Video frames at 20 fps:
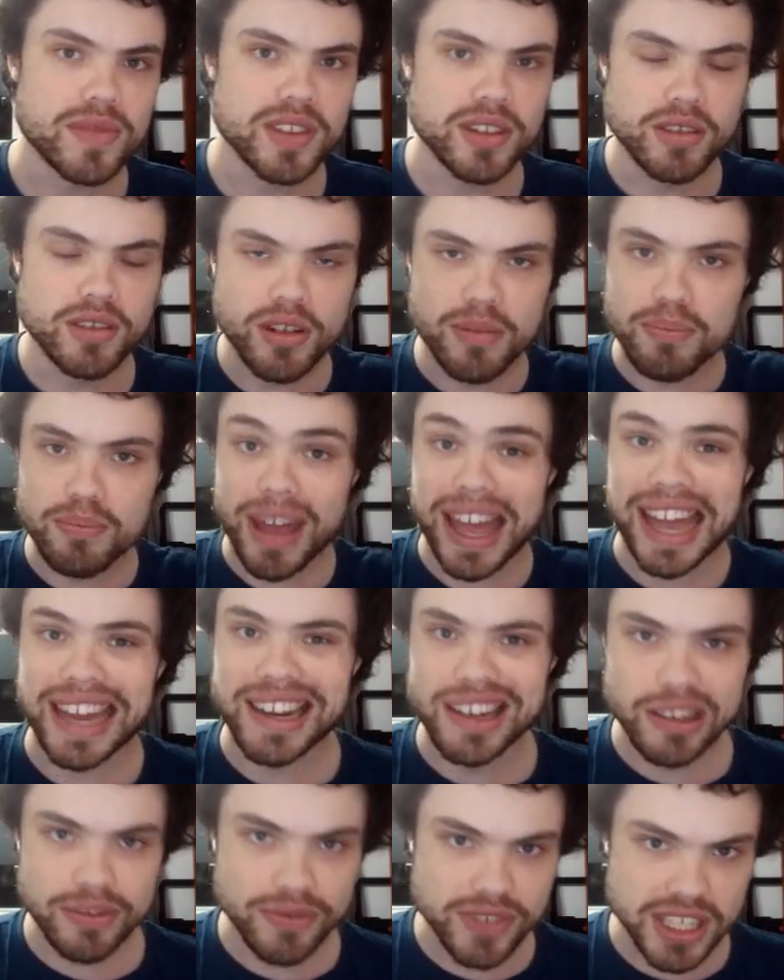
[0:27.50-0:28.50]

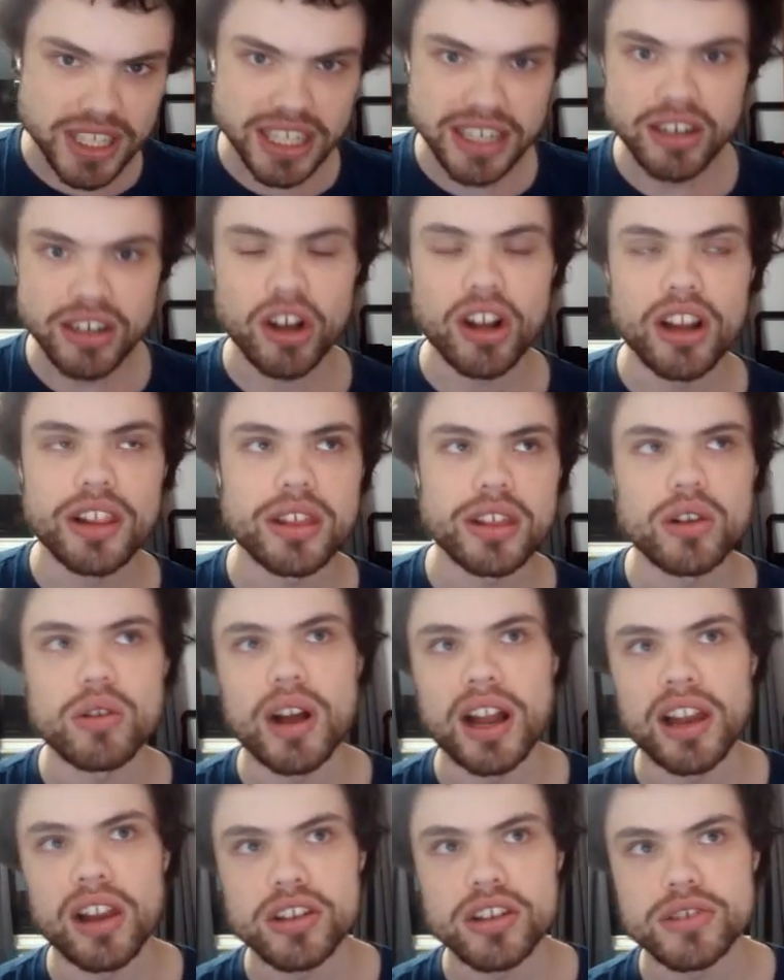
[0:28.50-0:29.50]
competitive scene, although
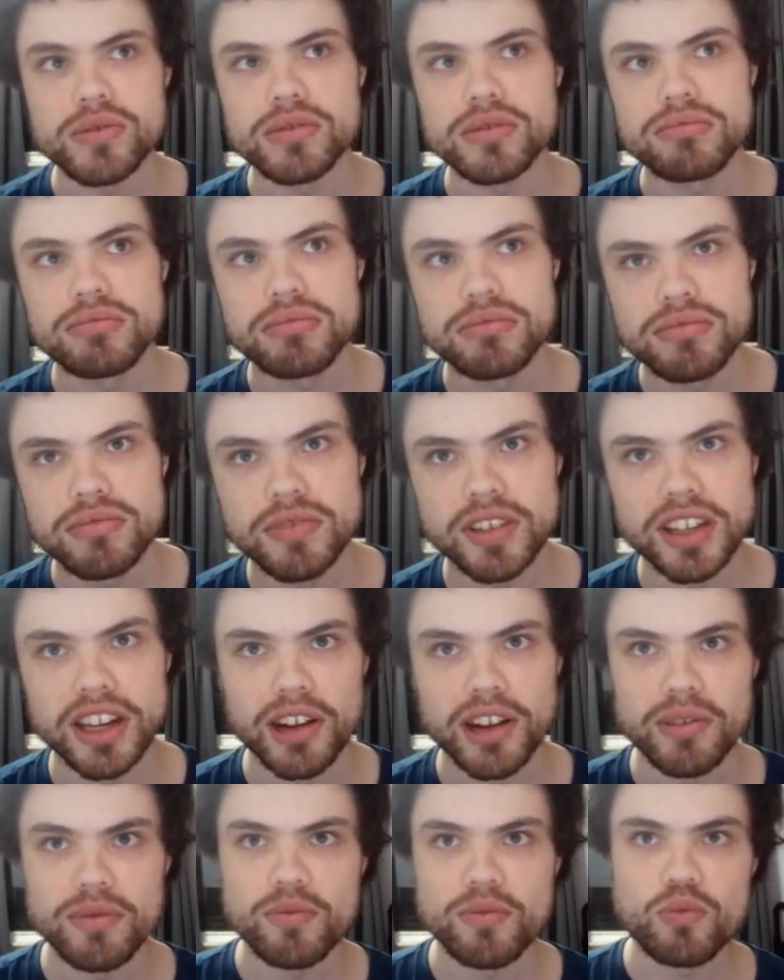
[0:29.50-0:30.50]
I'll also,
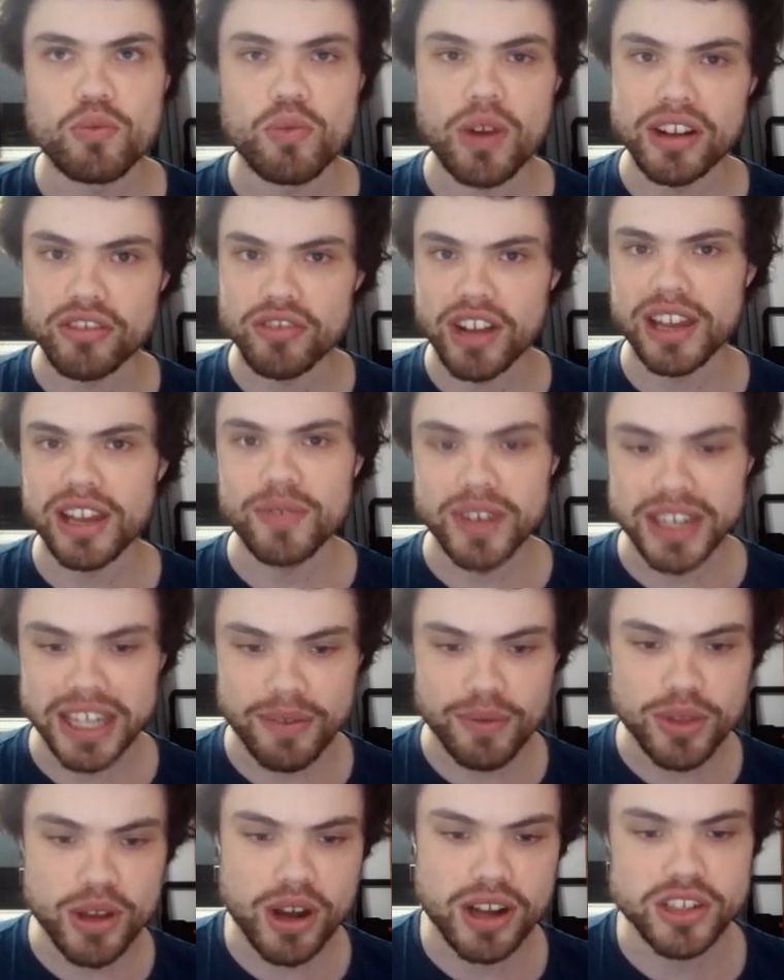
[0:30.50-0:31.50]
where relevant,
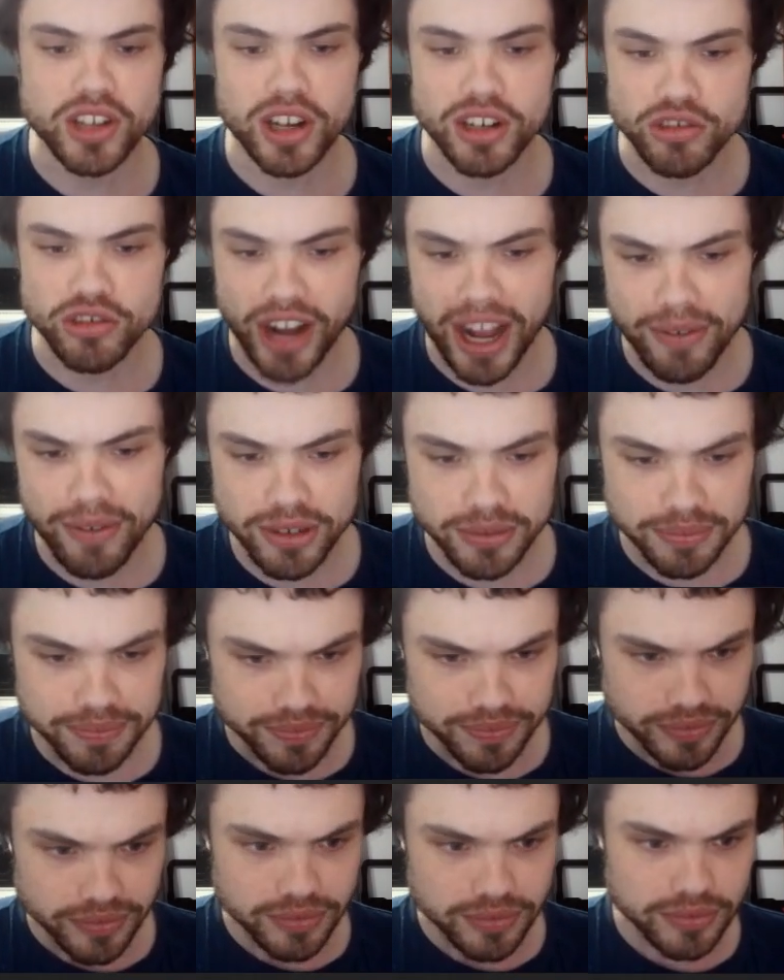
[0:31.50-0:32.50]
give thoughts on draft.
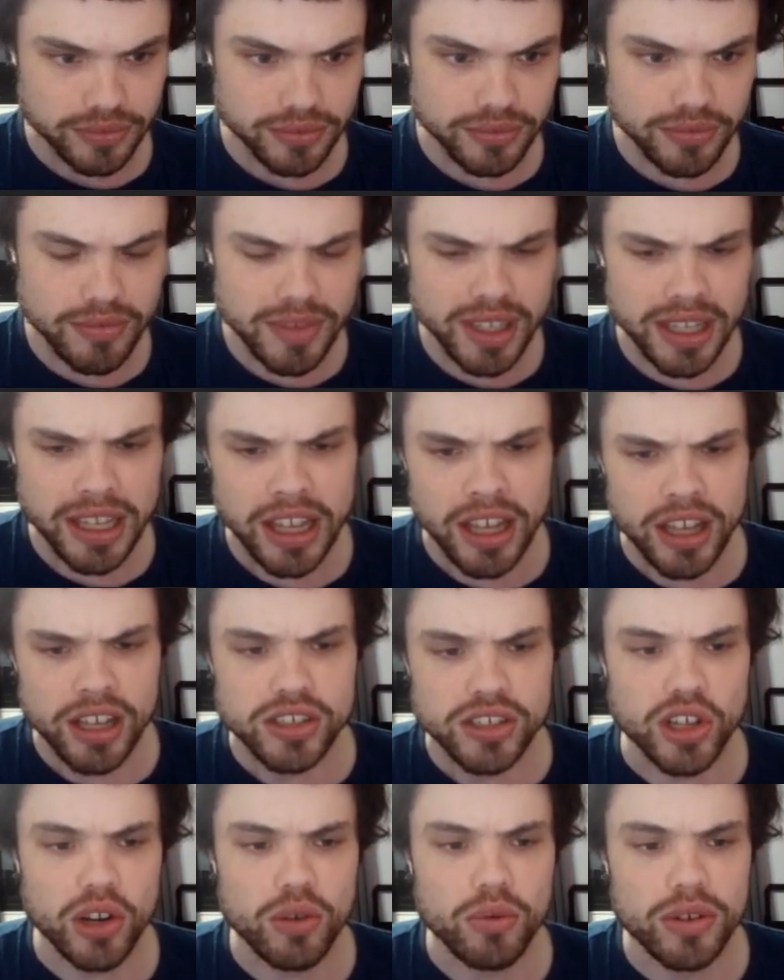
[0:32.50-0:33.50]

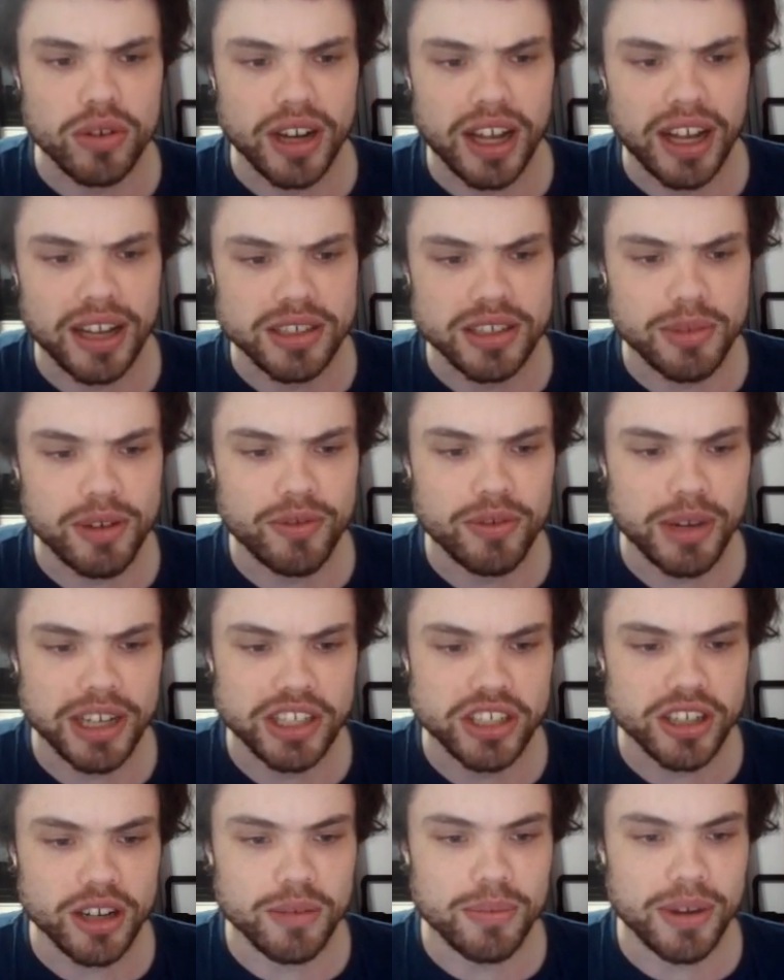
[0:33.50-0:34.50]
So, some
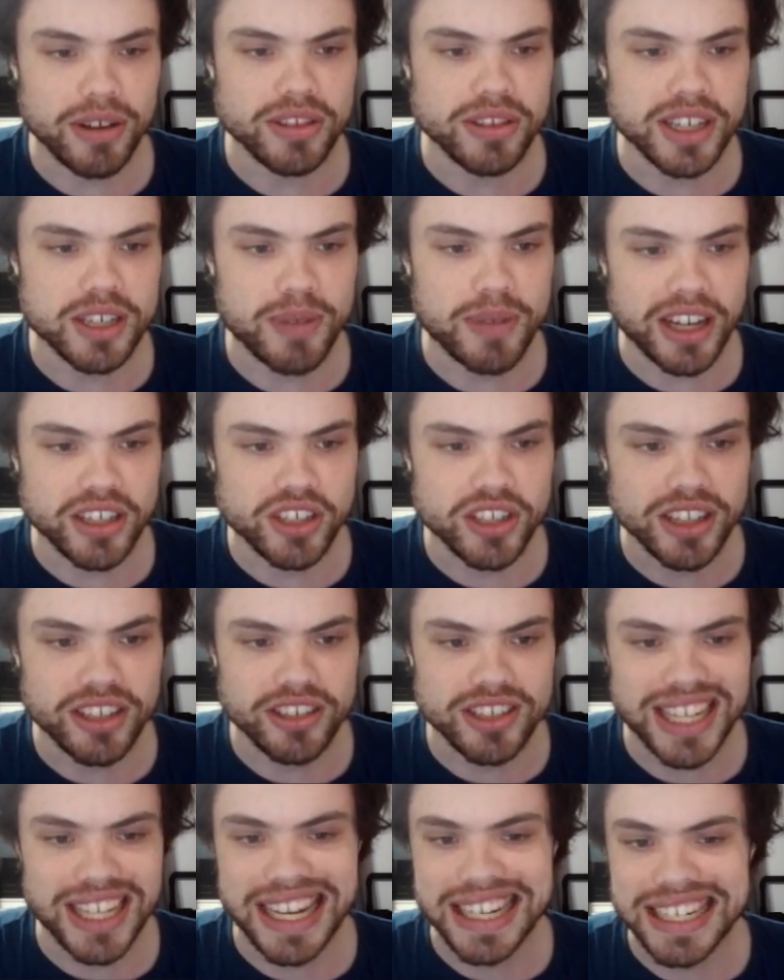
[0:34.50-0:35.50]
information about the expansion.
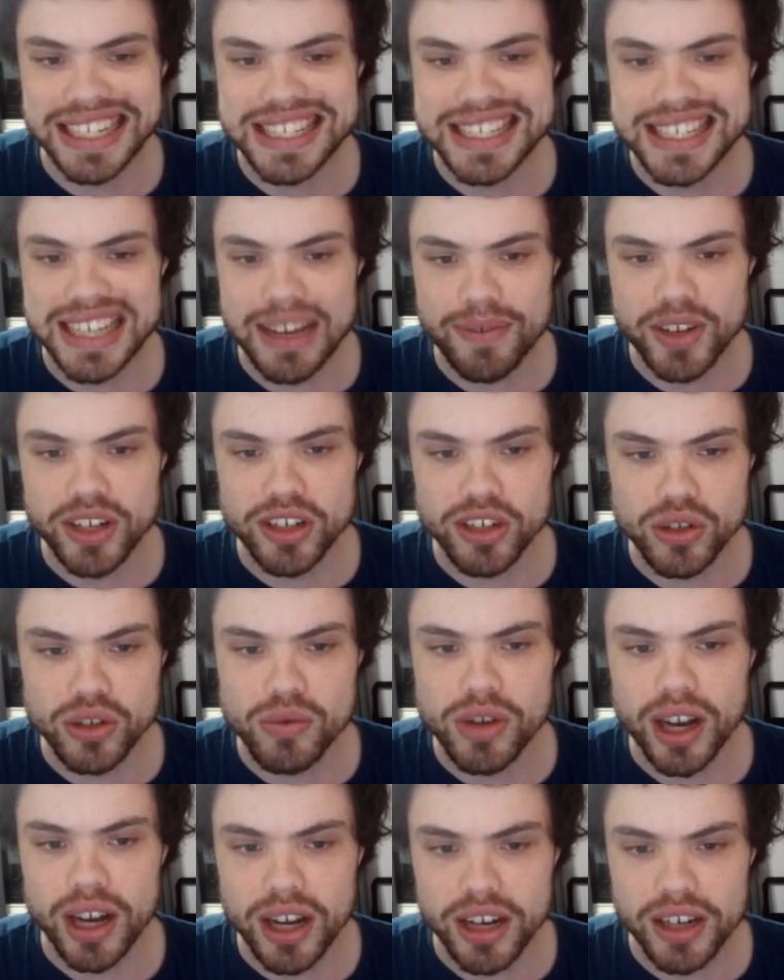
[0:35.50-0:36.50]
There's 87 new
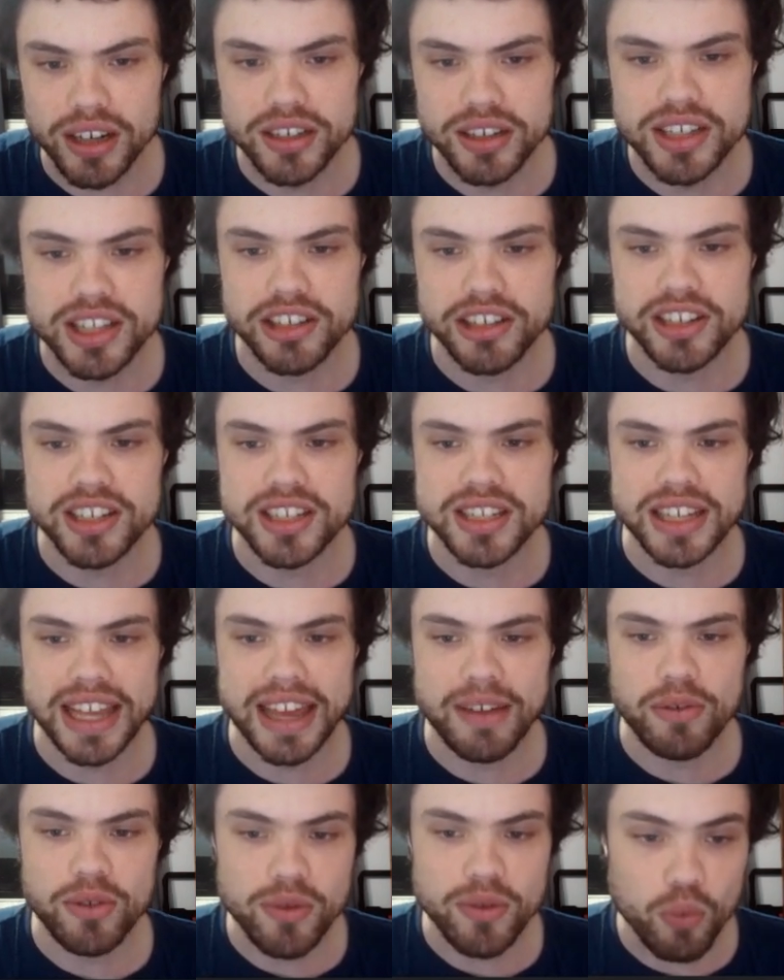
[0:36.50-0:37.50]
cards. There is
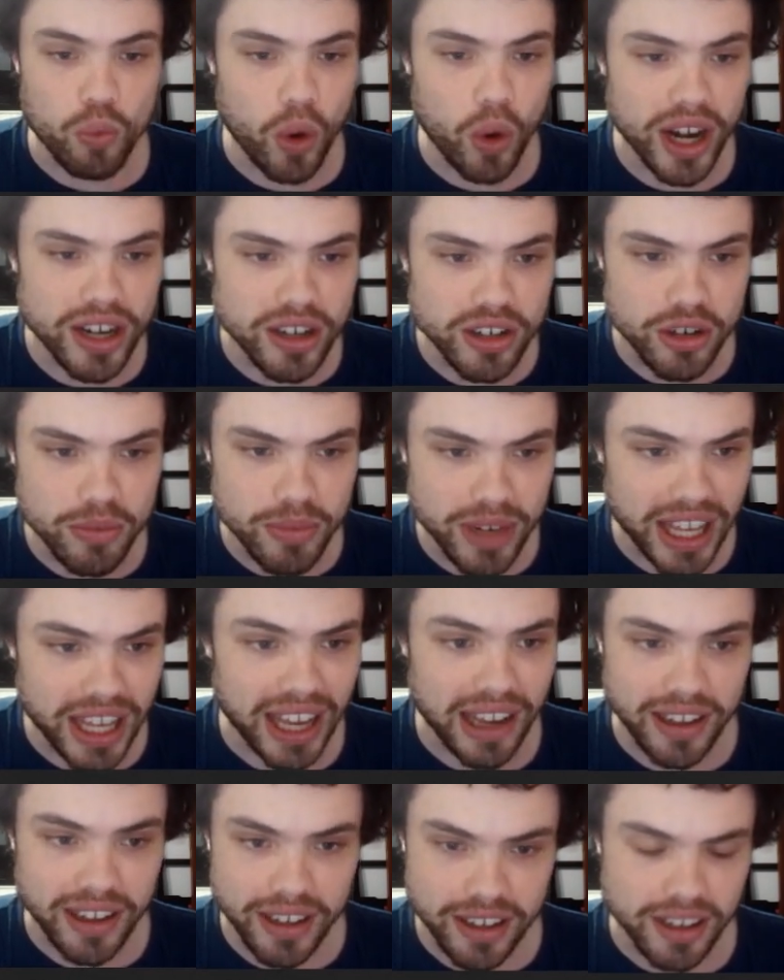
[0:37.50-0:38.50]
one new
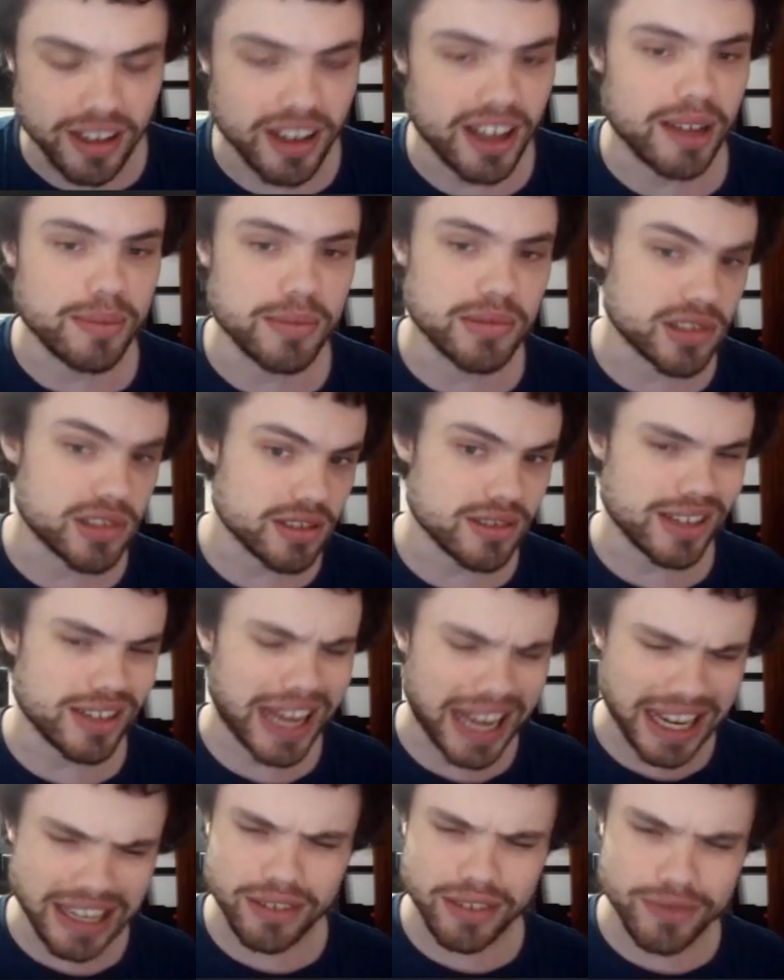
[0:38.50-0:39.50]
mechanic. There's
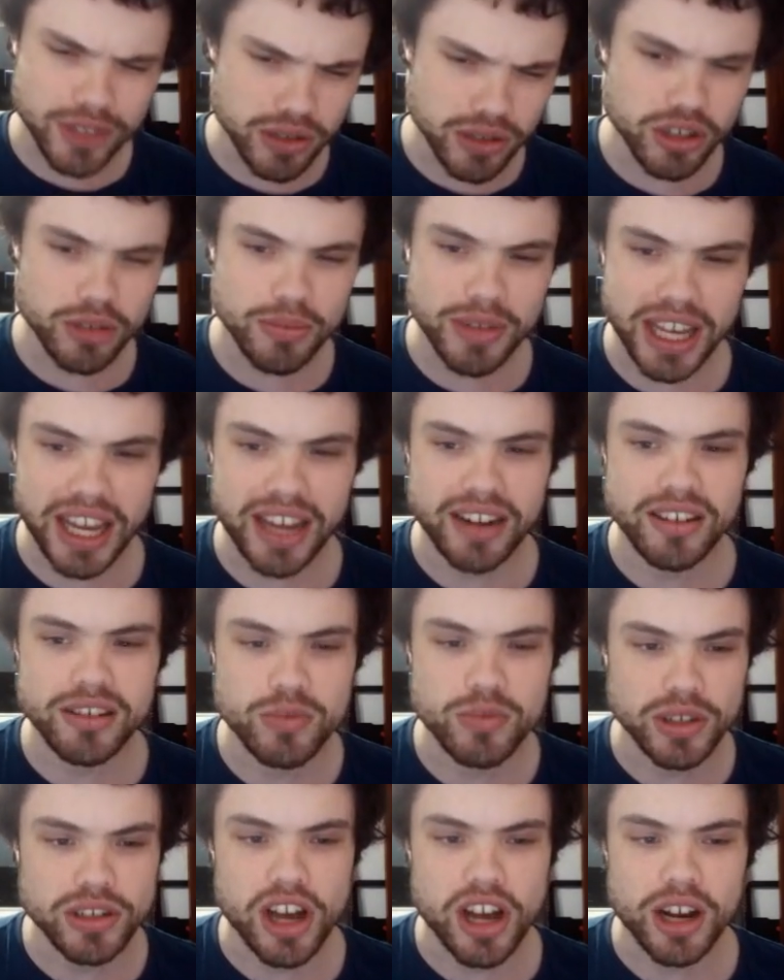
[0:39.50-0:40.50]
kind of two new
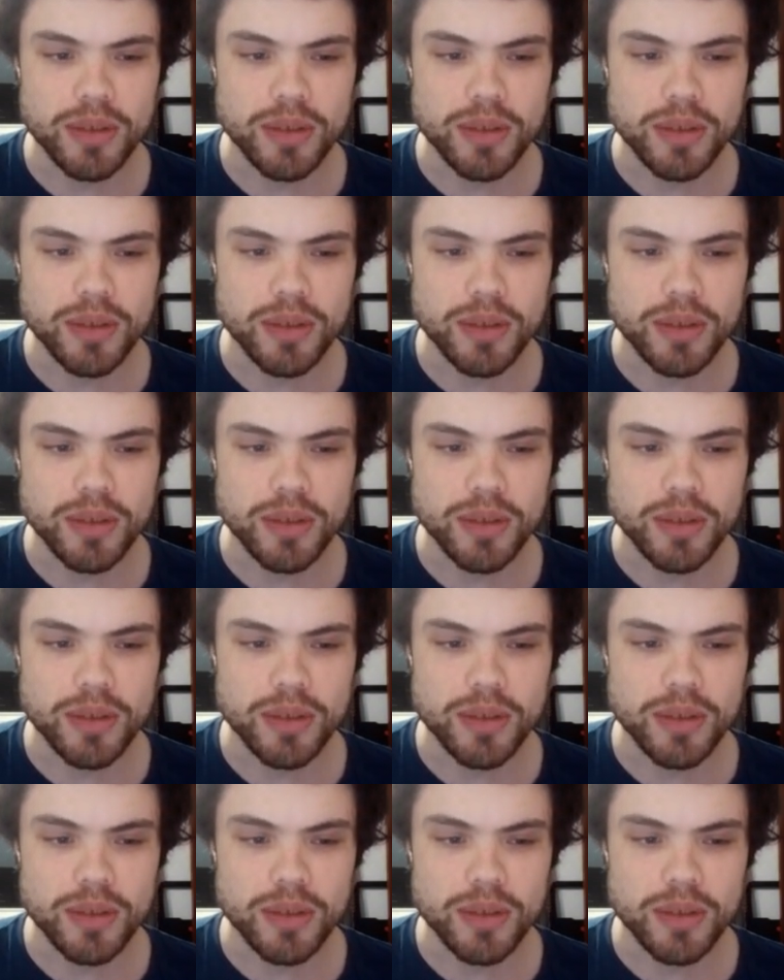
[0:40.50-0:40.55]
mechanics. We'll talk